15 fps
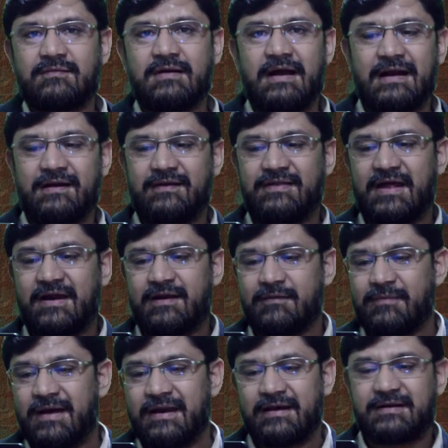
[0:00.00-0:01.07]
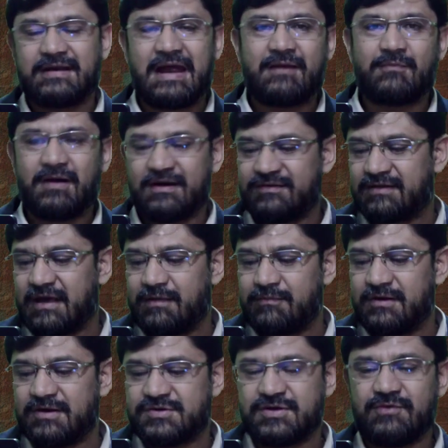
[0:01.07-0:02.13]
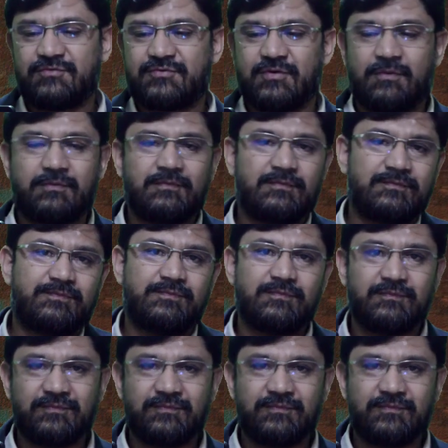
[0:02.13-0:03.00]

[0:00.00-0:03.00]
and then remaining 10 marks can be achieved from